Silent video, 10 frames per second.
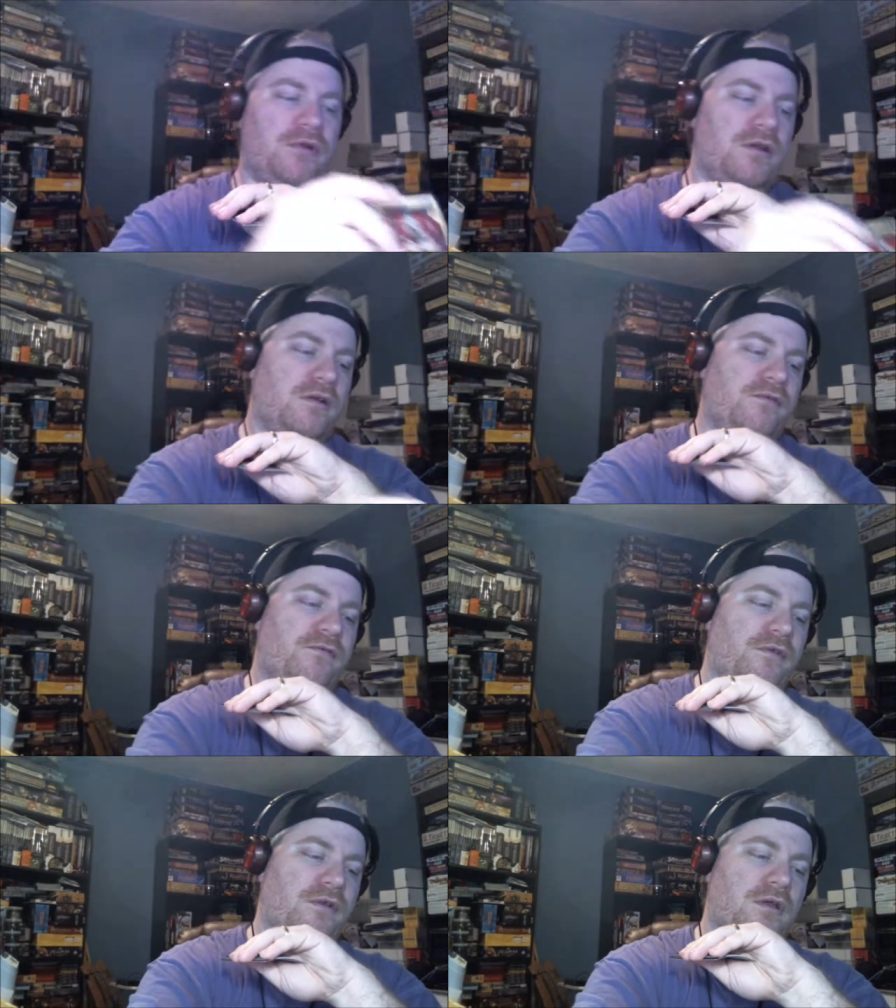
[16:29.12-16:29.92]
enough.
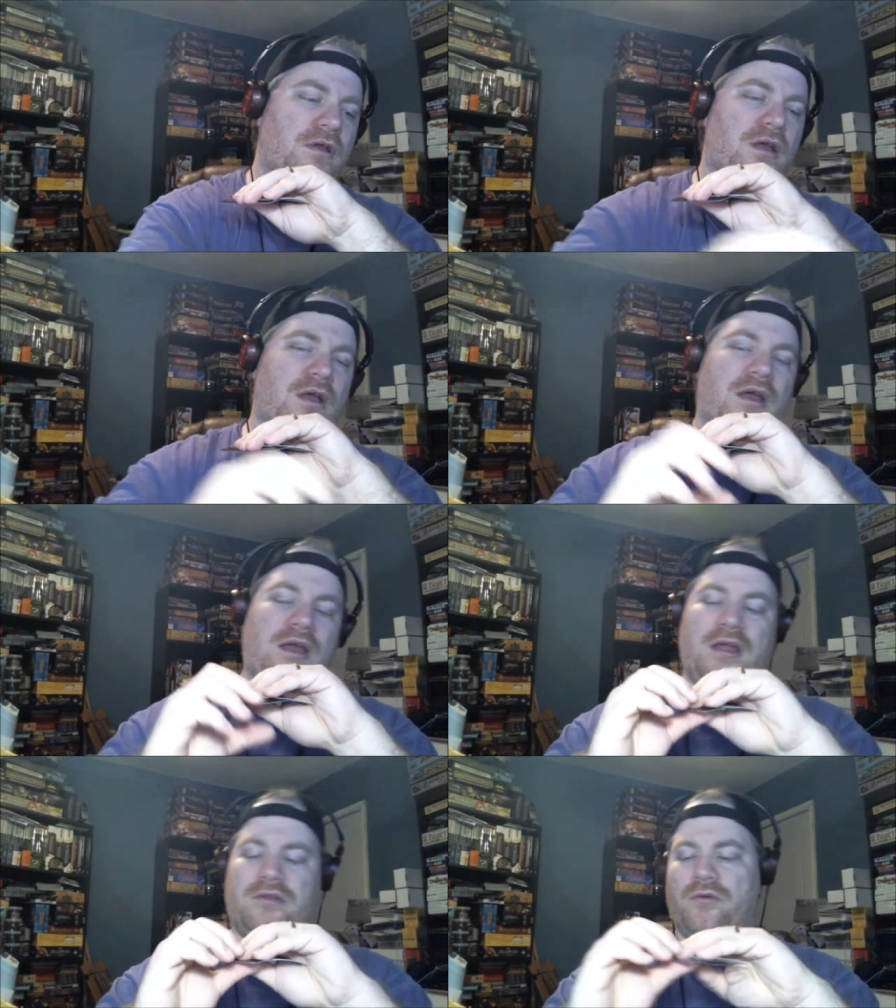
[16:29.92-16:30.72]

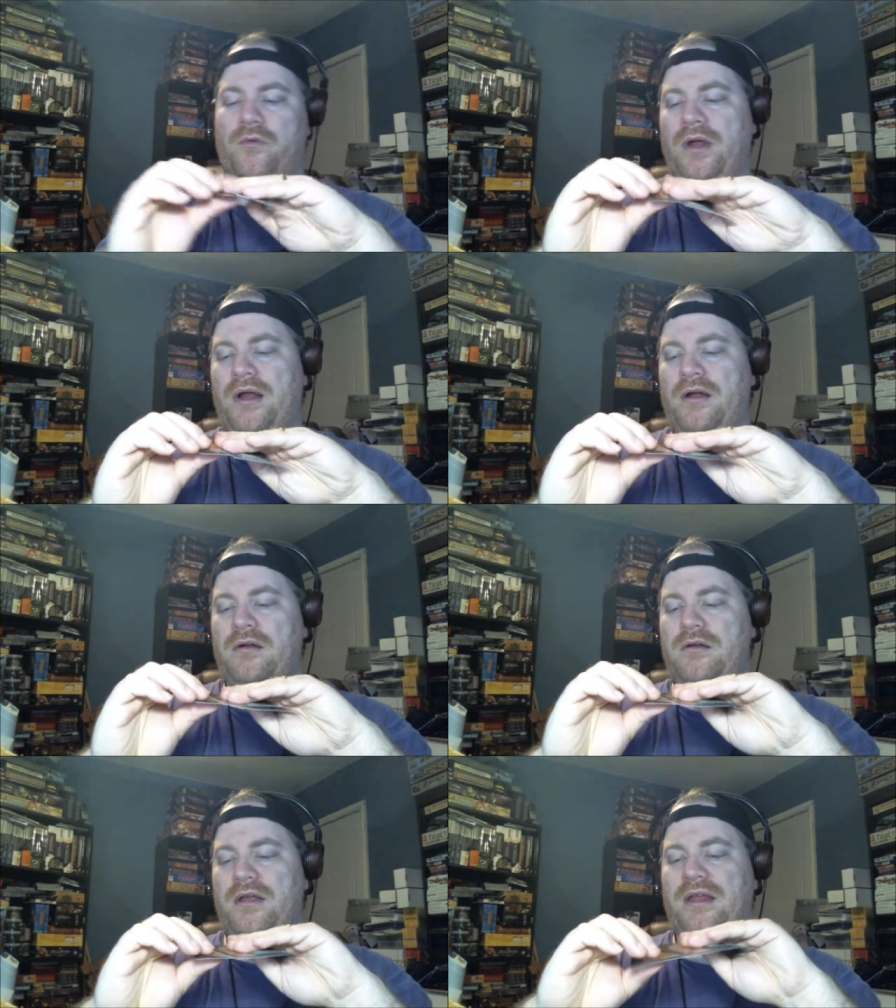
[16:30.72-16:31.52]
And the rare,
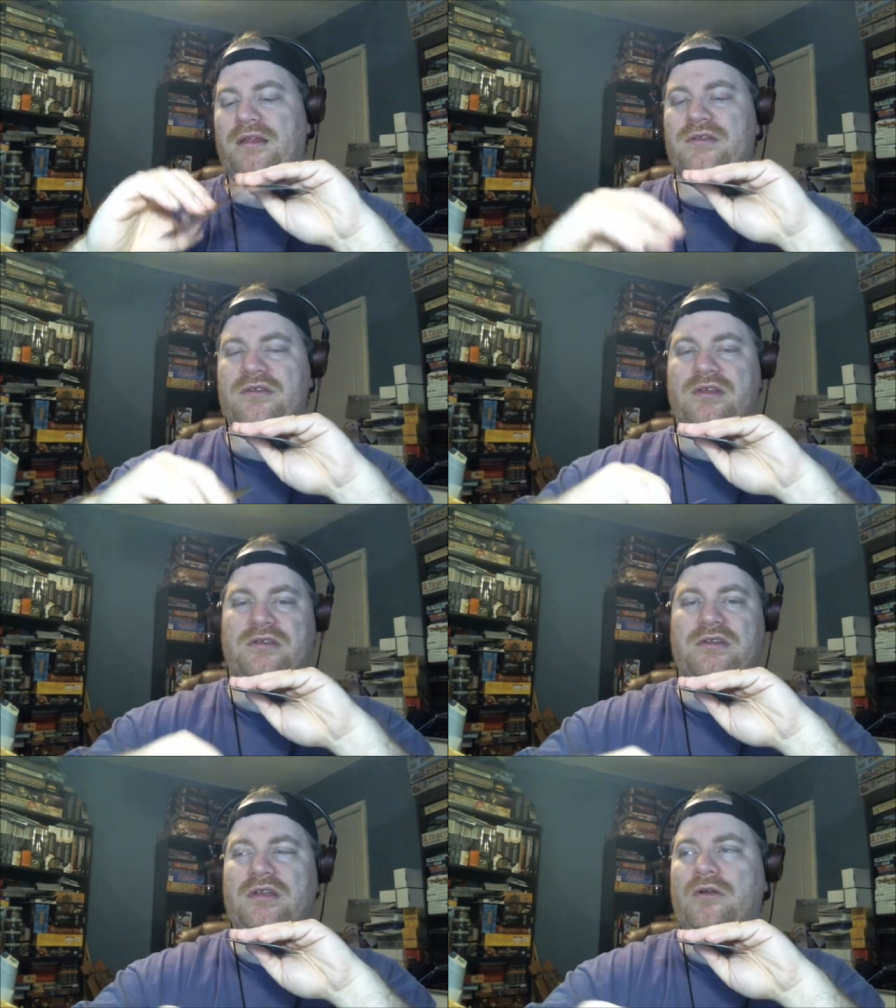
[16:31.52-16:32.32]
and this is just a single